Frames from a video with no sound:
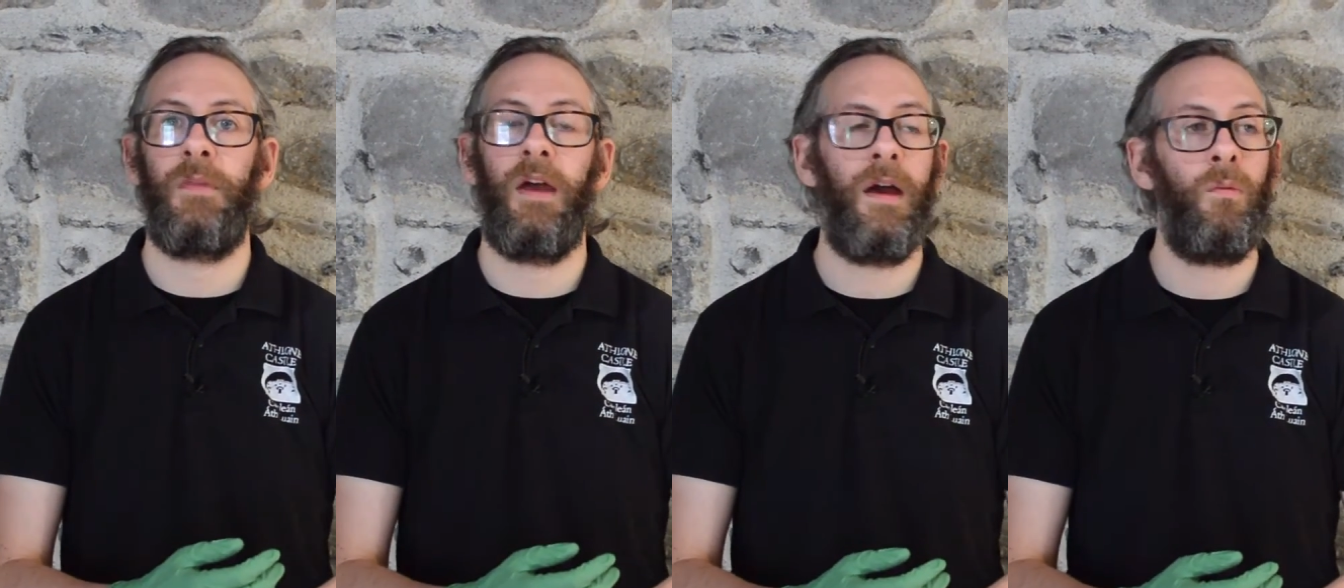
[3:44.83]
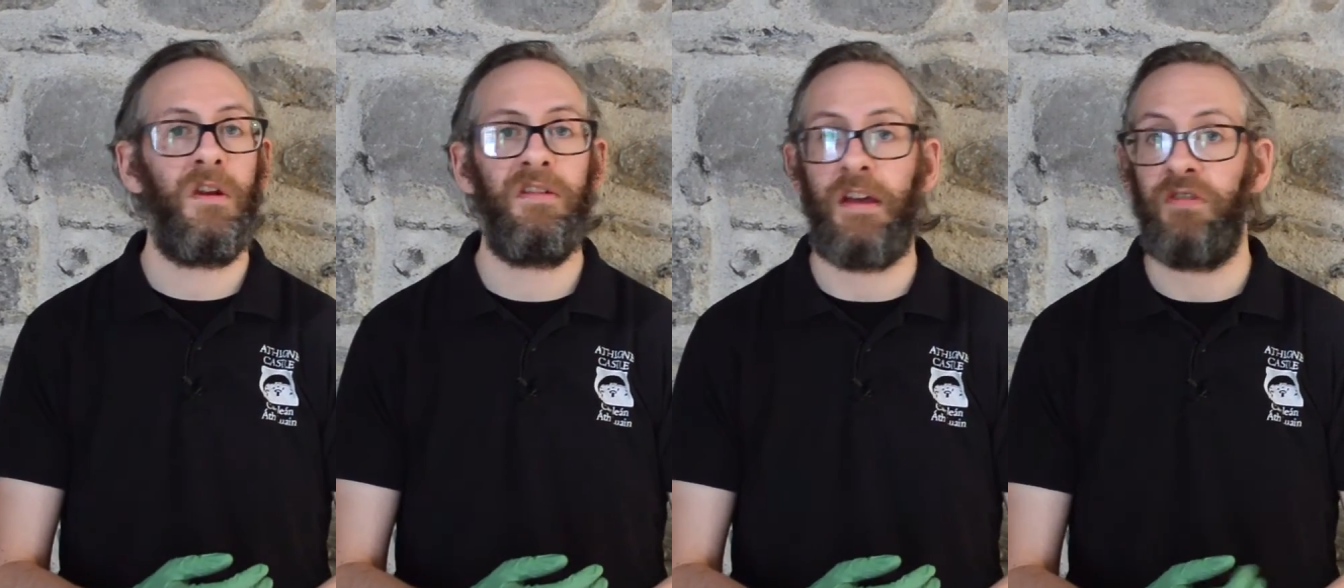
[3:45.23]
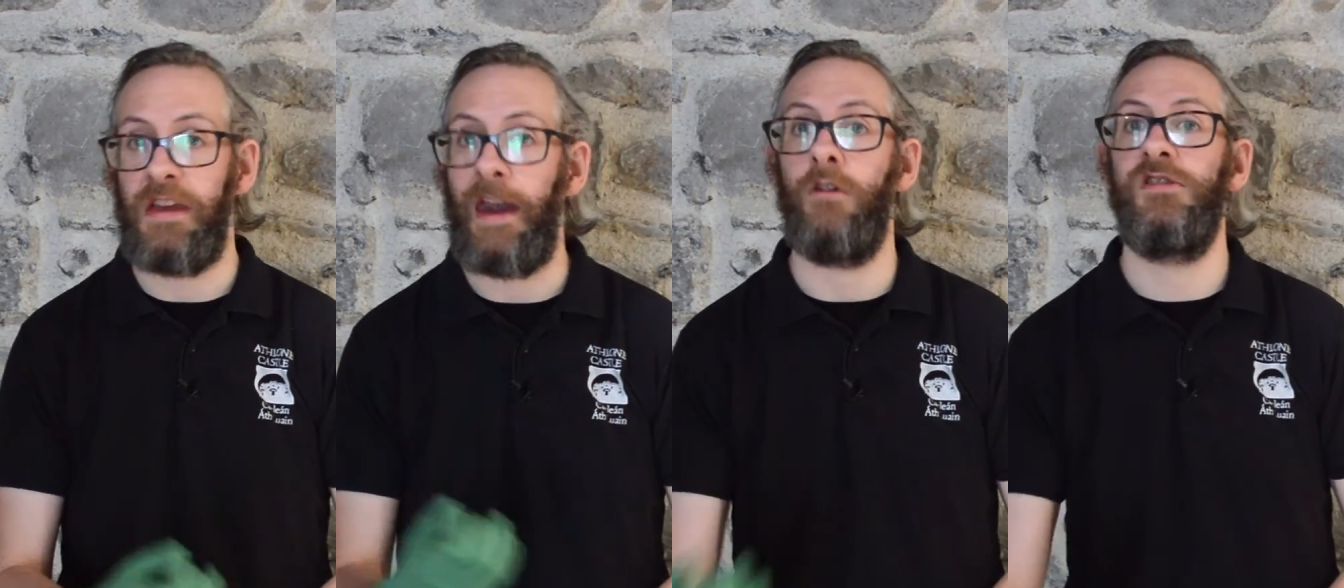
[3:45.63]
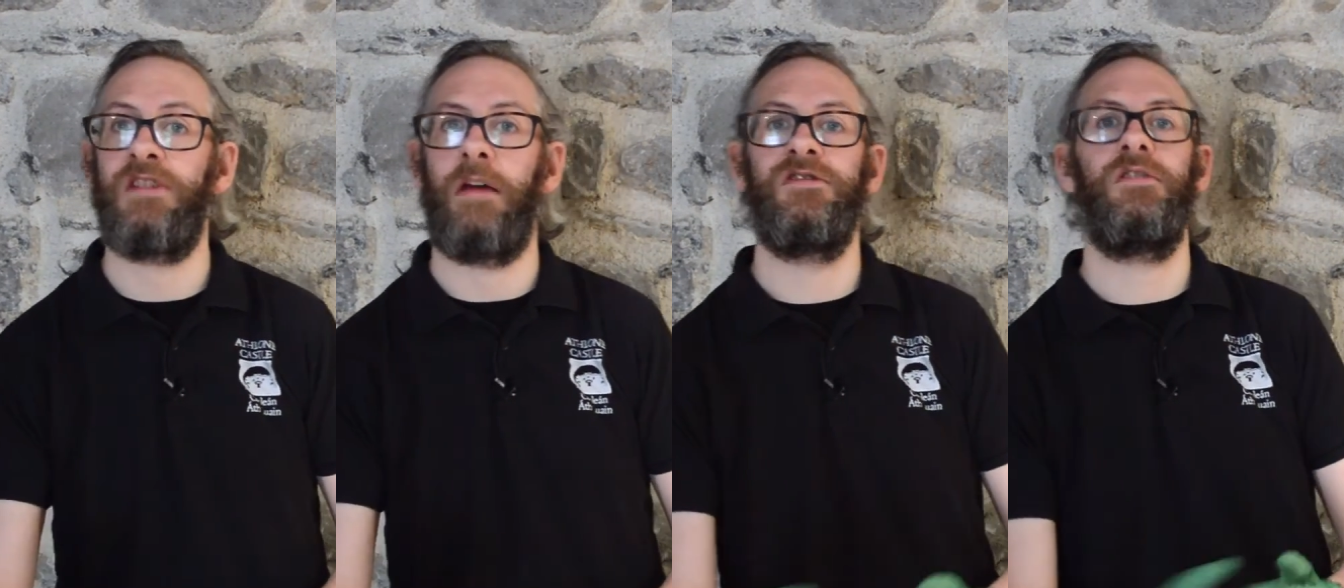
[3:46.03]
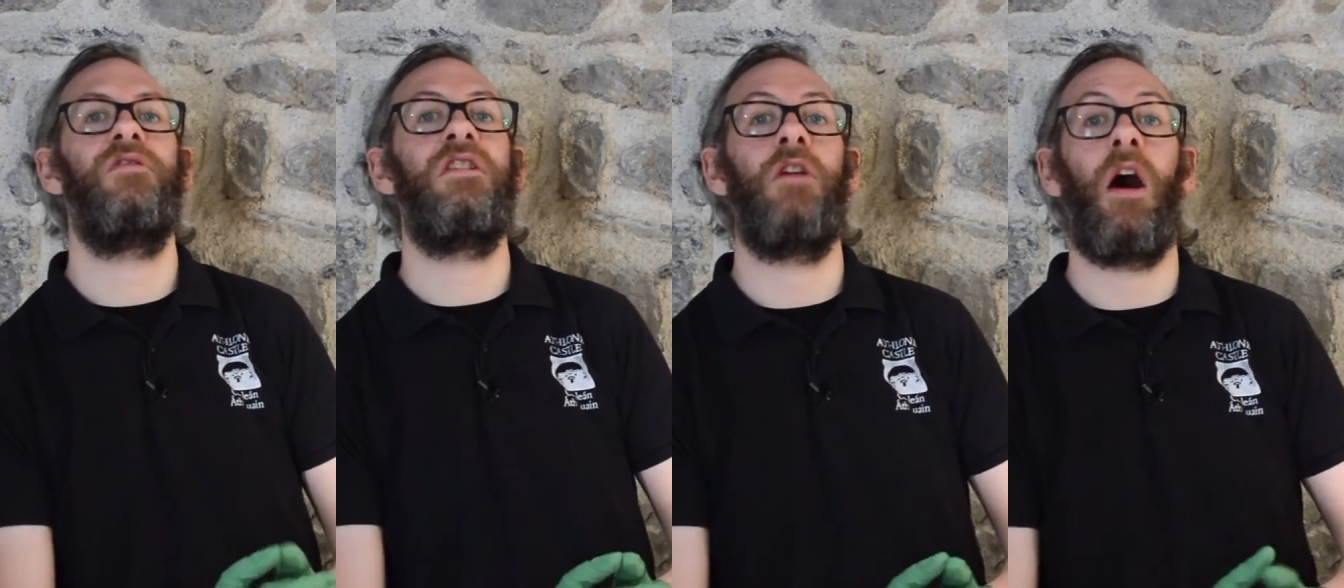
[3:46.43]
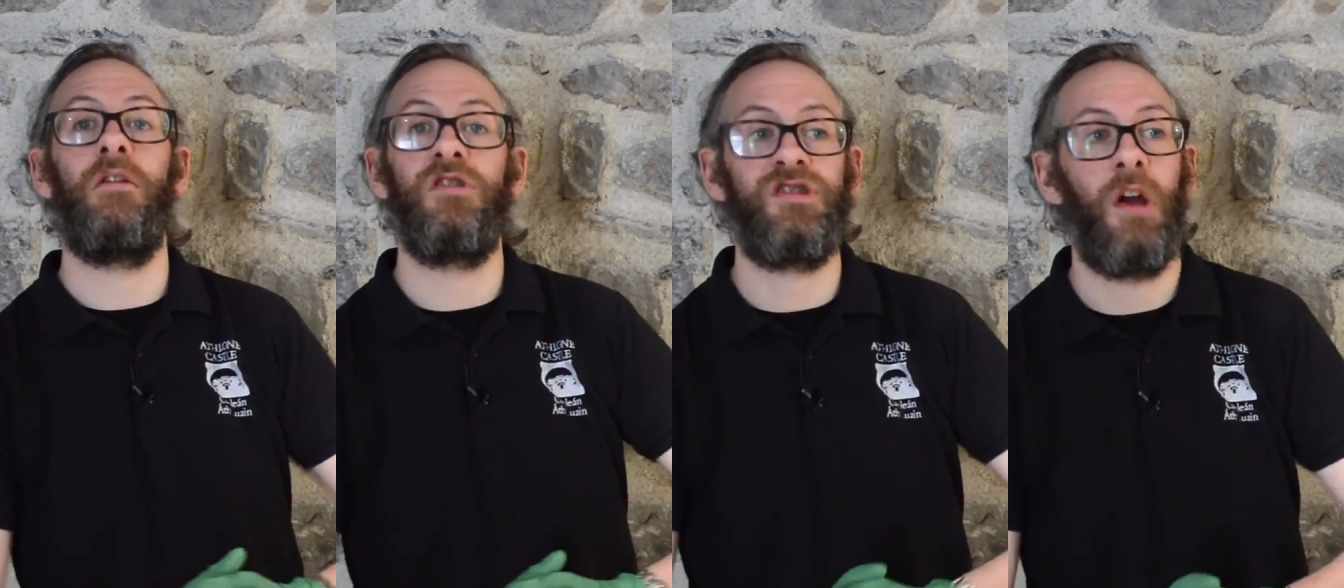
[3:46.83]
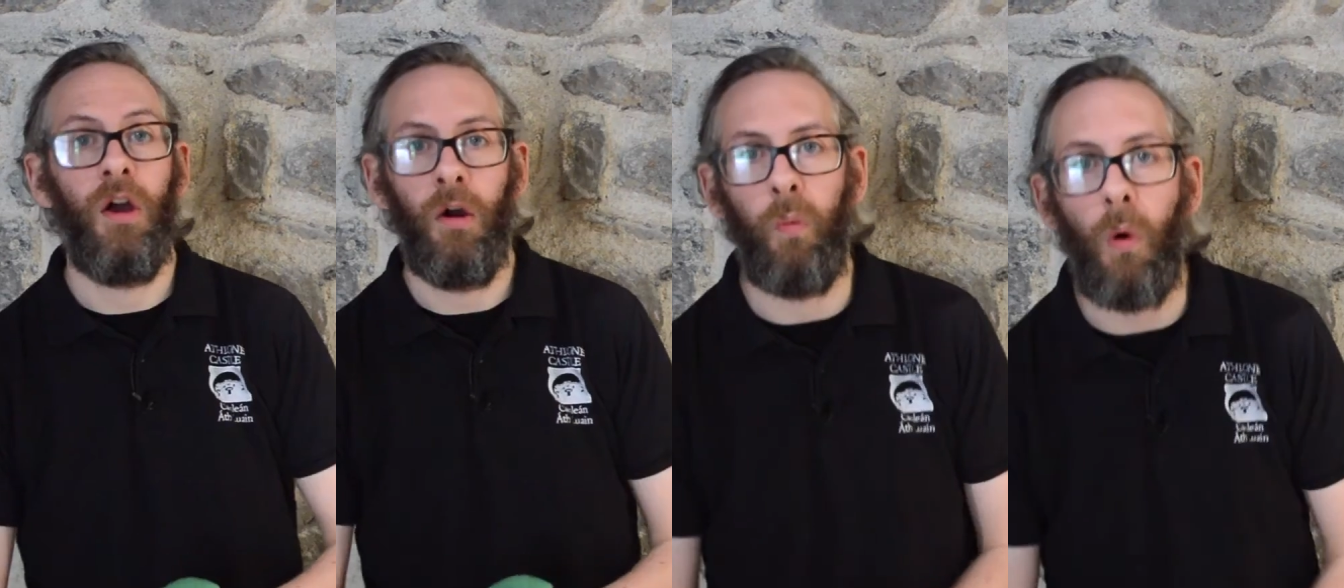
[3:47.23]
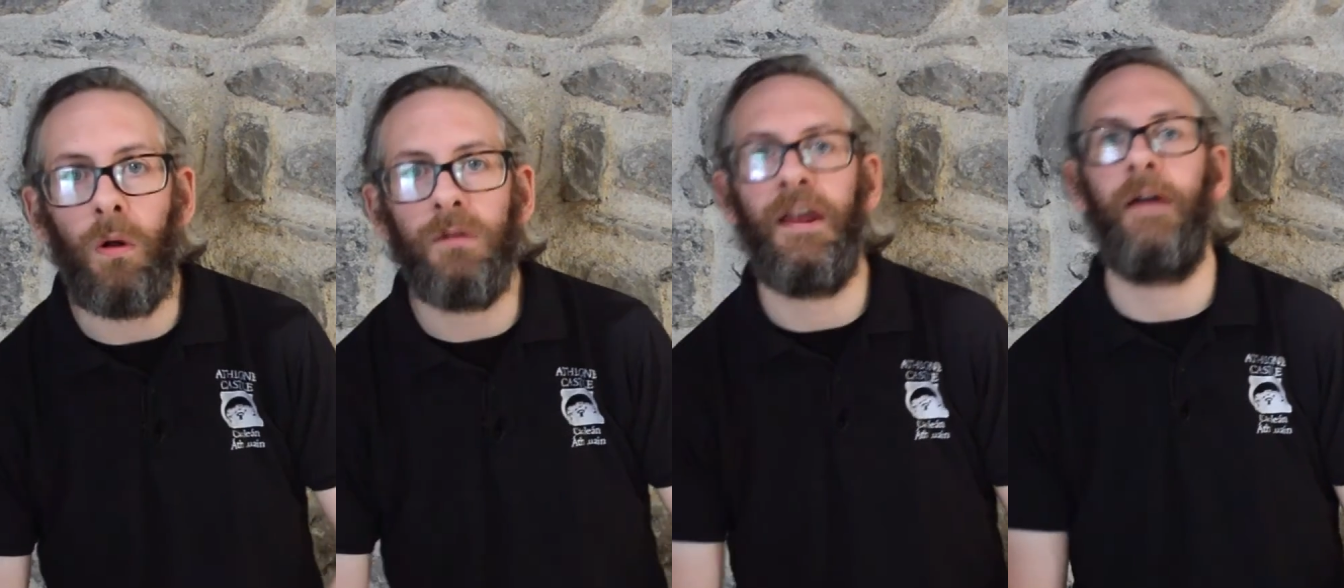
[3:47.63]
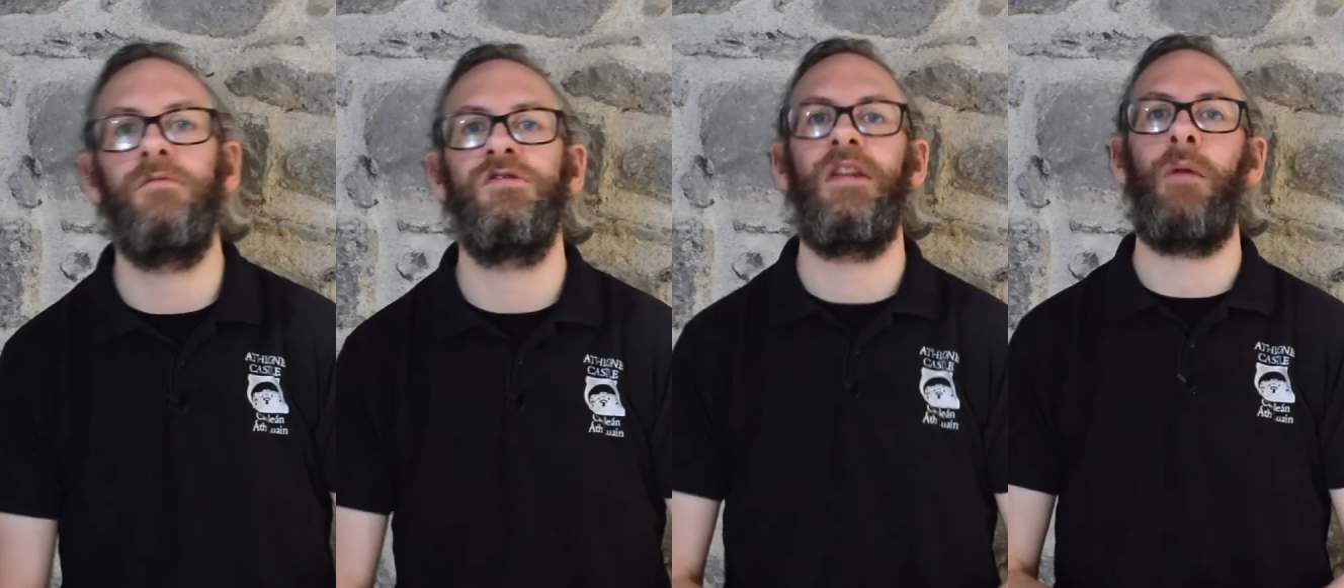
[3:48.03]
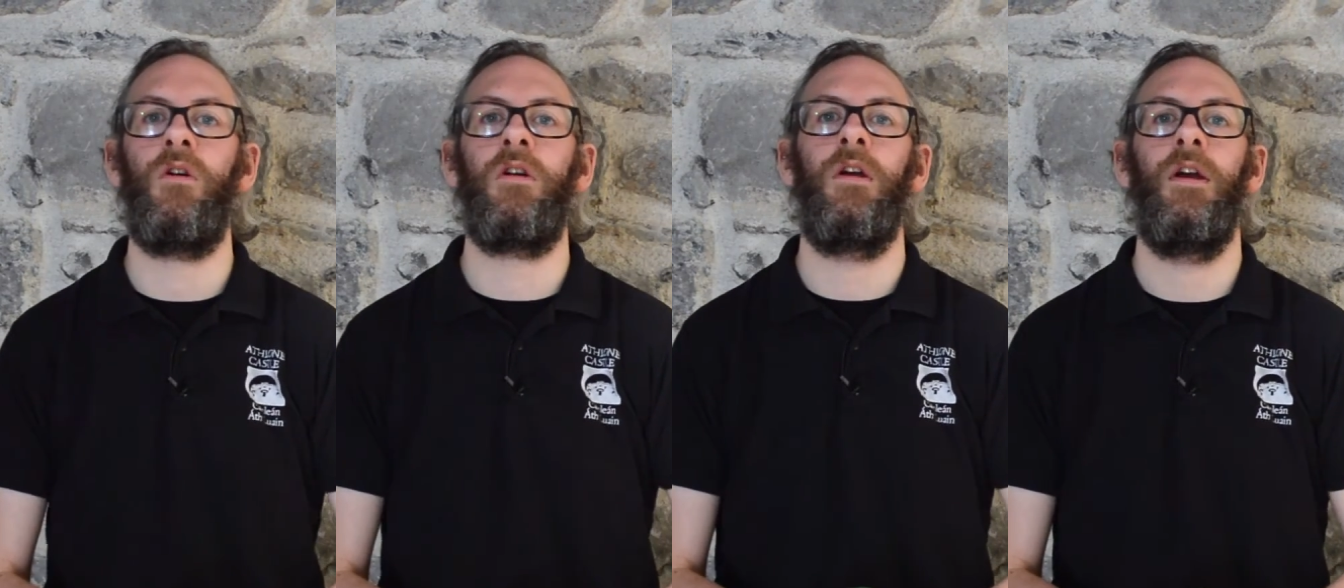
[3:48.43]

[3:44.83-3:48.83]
I want to thank the Heritage Council, the Irish Wall Towns Network